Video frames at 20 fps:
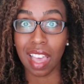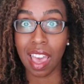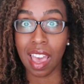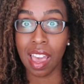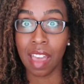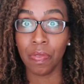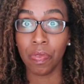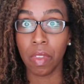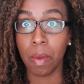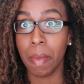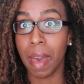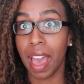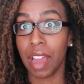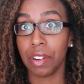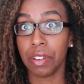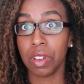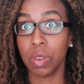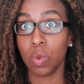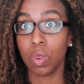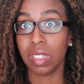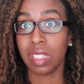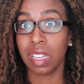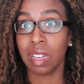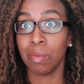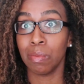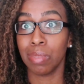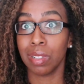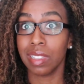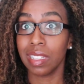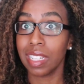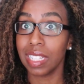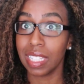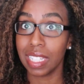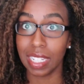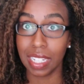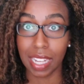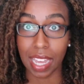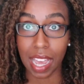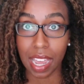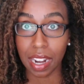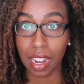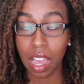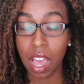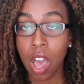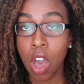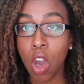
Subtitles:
and the battery was completely dead.